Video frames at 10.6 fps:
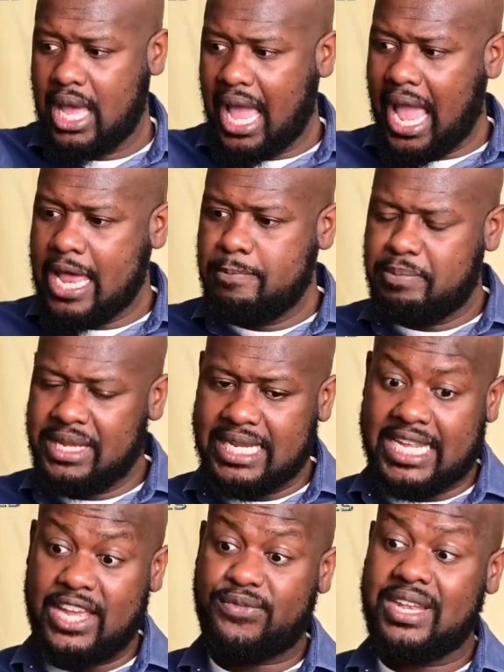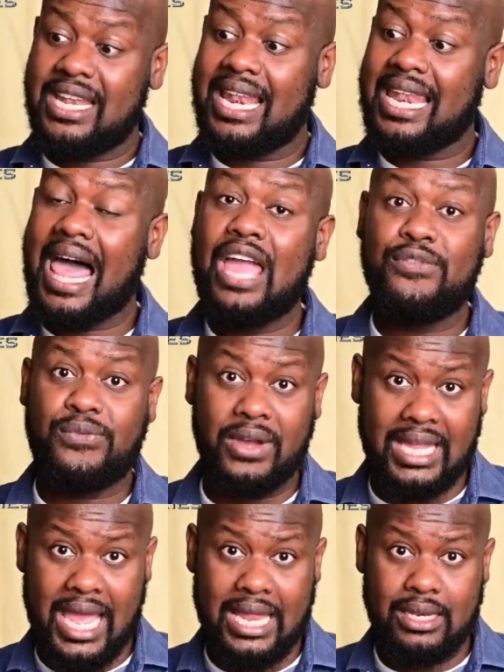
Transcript: and be given life again.